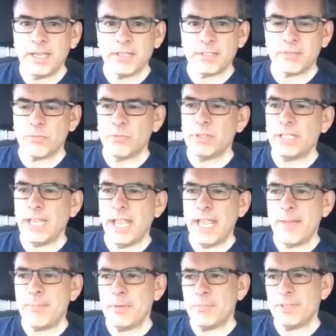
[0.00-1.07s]
Oh, they can
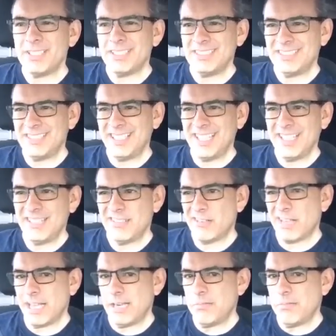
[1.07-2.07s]
make us really happy, but